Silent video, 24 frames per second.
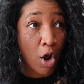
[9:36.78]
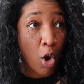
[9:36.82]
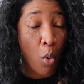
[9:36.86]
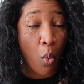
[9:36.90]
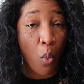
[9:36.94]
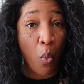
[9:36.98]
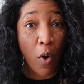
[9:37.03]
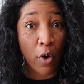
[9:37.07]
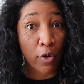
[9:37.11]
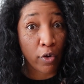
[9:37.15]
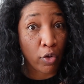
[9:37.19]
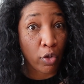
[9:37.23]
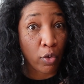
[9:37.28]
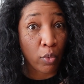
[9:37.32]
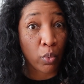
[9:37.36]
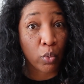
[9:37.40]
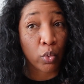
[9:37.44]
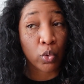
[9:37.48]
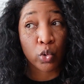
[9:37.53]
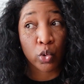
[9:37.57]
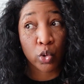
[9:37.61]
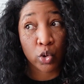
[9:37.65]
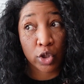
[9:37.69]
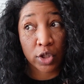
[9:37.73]
What are the
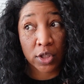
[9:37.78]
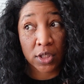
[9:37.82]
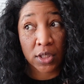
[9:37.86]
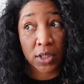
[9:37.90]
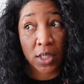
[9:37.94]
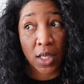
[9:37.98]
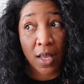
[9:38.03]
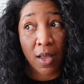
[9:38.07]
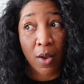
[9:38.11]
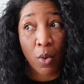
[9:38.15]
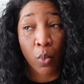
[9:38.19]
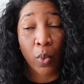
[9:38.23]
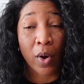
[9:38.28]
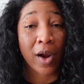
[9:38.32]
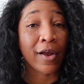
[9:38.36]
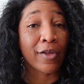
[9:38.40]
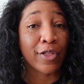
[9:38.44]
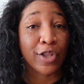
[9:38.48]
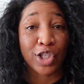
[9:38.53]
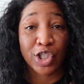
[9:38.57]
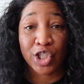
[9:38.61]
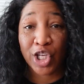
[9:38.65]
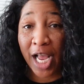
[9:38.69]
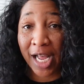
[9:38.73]
rules? Where are
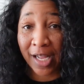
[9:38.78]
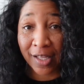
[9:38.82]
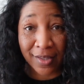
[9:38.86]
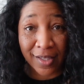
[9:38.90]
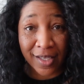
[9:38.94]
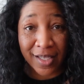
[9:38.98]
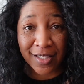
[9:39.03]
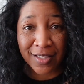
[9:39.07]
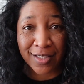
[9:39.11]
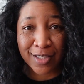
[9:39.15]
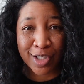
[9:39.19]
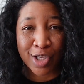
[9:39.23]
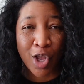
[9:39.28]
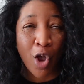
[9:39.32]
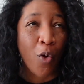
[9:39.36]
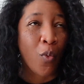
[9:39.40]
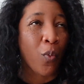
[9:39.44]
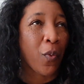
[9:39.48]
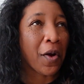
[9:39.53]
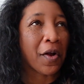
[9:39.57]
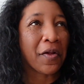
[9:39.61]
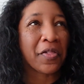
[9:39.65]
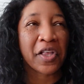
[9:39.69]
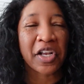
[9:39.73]
the checklists?
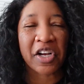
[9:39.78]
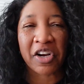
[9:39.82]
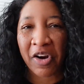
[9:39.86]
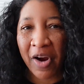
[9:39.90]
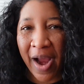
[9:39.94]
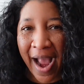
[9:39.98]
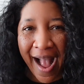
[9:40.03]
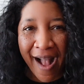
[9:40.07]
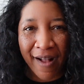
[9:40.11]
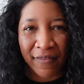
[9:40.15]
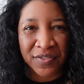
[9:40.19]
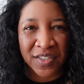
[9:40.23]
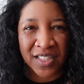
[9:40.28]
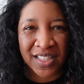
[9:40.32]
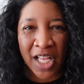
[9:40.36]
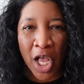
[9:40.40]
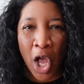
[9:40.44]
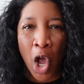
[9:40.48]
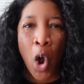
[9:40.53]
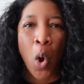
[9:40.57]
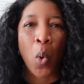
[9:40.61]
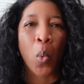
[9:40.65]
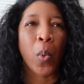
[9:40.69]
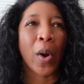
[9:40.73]
Where are the graphs?
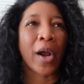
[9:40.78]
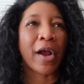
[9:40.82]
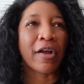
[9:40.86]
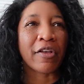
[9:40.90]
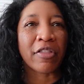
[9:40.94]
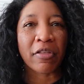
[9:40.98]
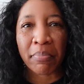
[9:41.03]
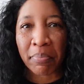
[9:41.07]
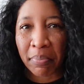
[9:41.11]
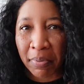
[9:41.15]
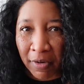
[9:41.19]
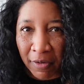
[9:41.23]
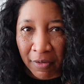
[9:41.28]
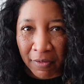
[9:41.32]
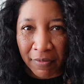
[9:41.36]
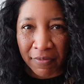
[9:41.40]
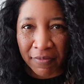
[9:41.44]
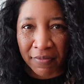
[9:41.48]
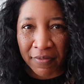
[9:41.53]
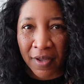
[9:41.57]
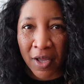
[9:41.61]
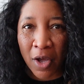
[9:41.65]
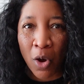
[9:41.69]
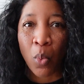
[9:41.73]
Where are the
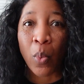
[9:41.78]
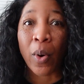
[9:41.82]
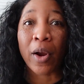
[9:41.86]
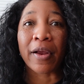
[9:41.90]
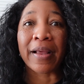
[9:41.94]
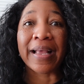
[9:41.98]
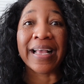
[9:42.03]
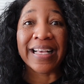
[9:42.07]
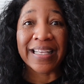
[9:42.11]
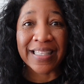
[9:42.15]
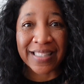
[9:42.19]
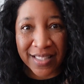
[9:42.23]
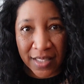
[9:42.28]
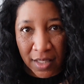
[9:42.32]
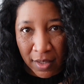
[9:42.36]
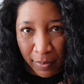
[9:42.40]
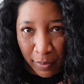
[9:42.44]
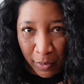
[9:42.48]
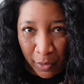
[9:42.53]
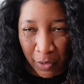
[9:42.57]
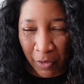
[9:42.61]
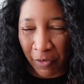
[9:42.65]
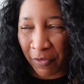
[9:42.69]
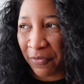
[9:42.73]
proof? Where is the
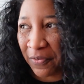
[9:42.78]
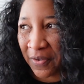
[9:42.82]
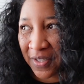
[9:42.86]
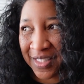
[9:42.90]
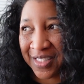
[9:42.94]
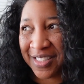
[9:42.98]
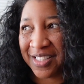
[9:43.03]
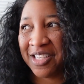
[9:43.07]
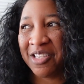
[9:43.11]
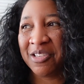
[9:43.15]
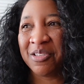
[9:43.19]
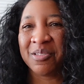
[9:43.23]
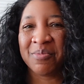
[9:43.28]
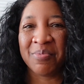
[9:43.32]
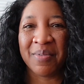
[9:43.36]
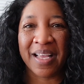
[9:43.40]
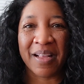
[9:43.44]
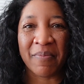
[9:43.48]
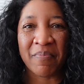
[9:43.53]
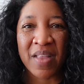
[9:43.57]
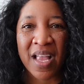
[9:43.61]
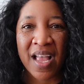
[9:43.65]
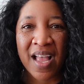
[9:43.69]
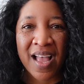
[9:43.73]
proof? Excuse
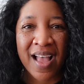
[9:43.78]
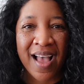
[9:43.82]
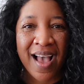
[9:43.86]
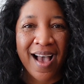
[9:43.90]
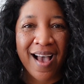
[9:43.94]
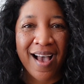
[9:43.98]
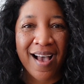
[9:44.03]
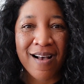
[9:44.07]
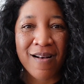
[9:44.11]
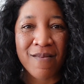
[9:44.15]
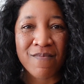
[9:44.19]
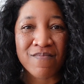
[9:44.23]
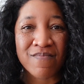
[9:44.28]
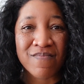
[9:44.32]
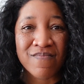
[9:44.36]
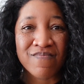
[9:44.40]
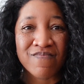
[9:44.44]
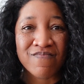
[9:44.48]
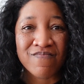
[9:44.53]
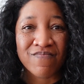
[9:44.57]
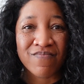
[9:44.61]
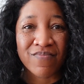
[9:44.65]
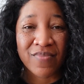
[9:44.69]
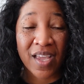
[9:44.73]
me.
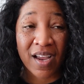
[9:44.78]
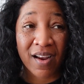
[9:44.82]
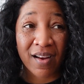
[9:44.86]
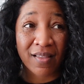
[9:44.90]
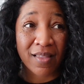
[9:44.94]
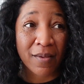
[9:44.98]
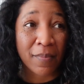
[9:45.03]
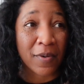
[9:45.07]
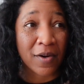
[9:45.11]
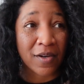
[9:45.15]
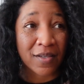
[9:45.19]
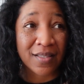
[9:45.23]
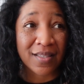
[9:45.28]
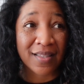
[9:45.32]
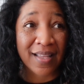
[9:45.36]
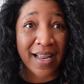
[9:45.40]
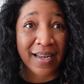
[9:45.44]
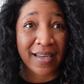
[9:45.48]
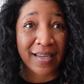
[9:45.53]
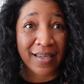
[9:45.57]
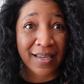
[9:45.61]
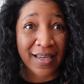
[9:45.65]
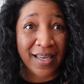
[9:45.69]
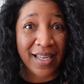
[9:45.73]
They're the person
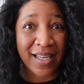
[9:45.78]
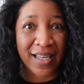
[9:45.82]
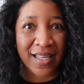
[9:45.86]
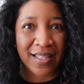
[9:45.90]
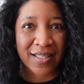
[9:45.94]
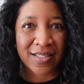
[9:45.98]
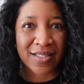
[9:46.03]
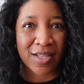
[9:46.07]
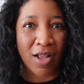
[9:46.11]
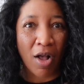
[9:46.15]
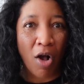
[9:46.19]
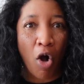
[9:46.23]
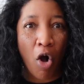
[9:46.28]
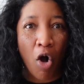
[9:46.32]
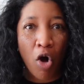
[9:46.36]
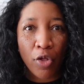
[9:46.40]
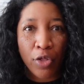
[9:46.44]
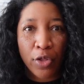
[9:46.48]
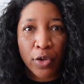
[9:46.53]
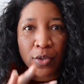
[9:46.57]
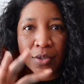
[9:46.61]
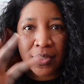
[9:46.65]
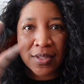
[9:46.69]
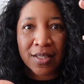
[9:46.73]
that needs all
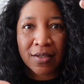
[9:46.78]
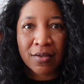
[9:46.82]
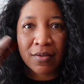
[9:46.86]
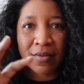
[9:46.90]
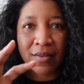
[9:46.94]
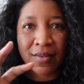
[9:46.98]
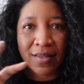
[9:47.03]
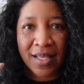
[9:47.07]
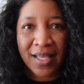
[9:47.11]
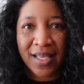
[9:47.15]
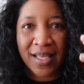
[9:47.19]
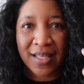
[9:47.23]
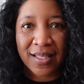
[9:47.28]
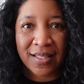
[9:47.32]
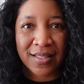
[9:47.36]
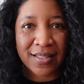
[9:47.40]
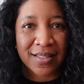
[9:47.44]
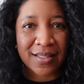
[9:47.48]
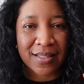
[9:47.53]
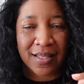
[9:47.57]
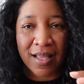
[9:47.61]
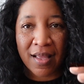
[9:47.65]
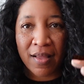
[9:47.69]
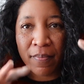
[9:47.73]
those little
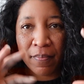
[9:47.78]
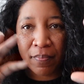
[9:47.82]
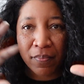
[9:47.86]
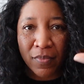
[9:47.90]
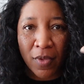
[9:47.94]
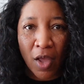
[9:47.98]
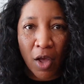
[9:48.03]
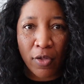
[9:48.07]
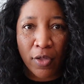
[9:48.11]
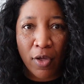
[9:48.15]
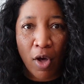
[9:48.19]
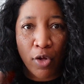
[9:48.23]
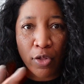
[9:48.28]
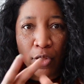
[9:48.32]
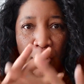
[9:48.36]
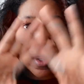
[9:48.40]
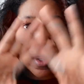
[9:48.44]
things all the